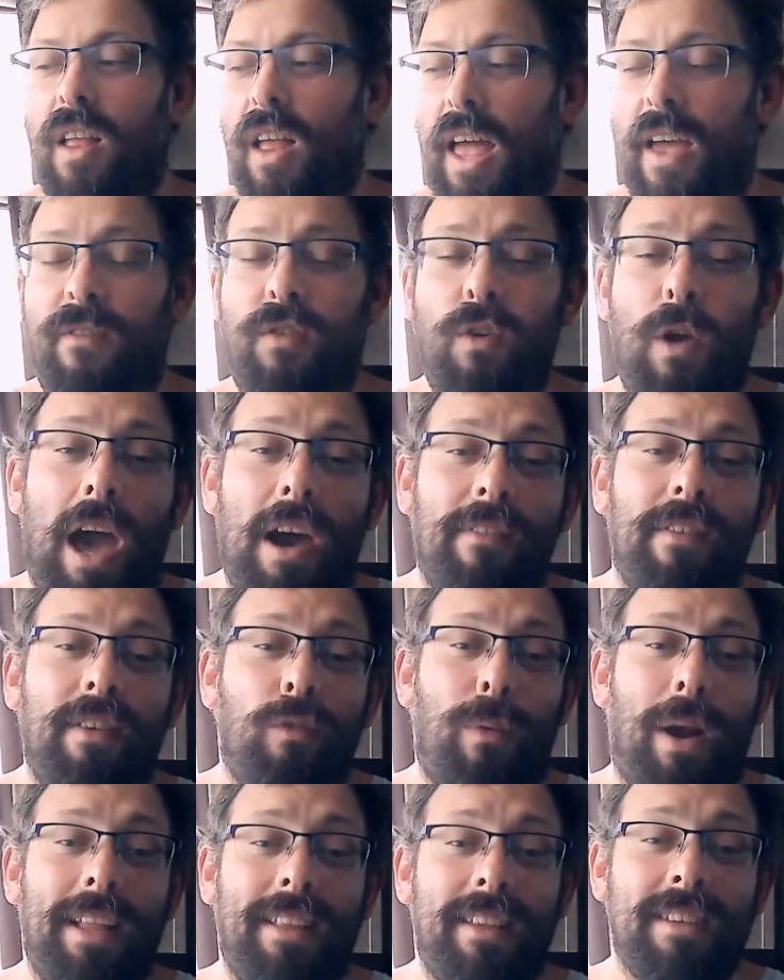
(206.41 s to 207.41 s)
If you haven't
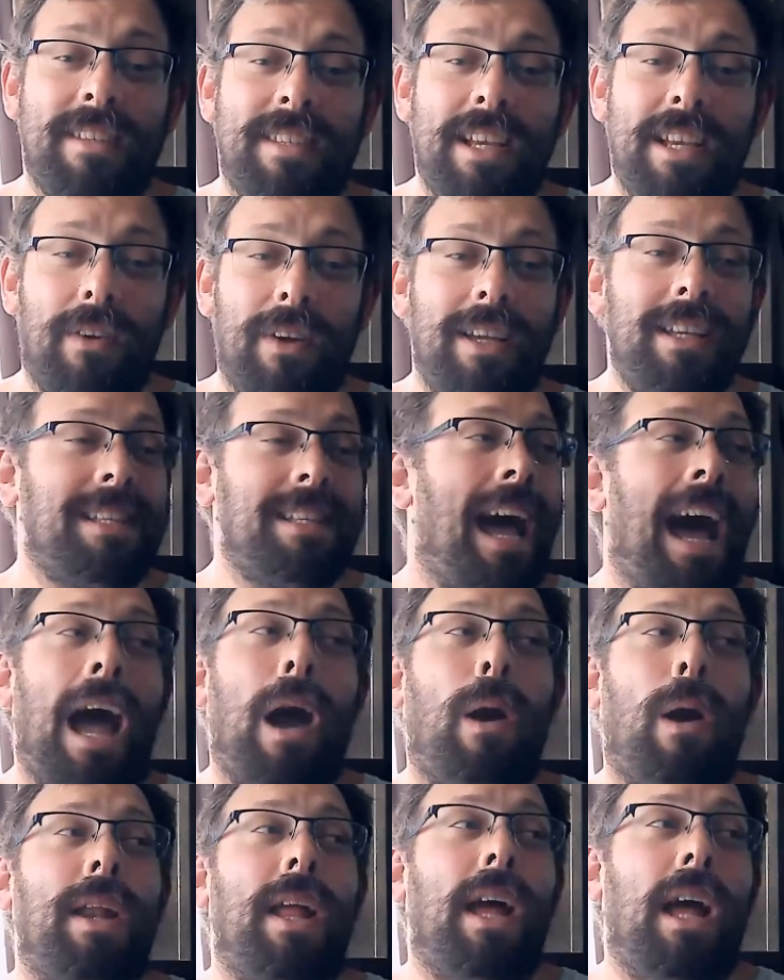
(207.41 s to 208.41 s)
read the series, I
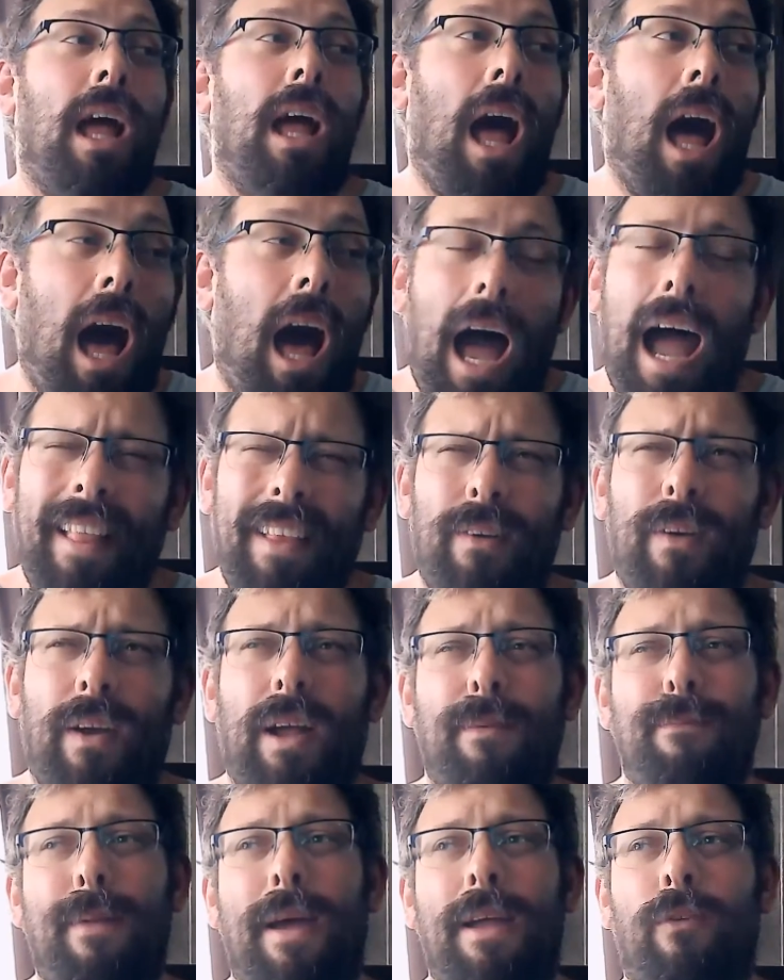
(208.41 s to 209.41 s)
would highly
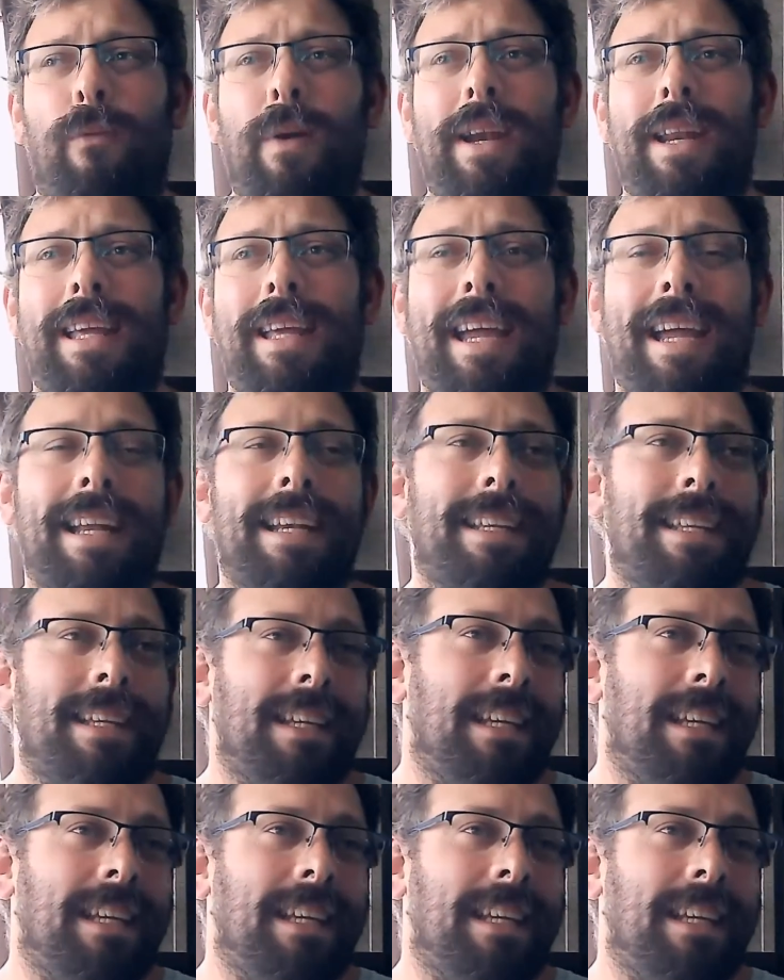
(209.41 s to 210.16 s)
recommend reading it.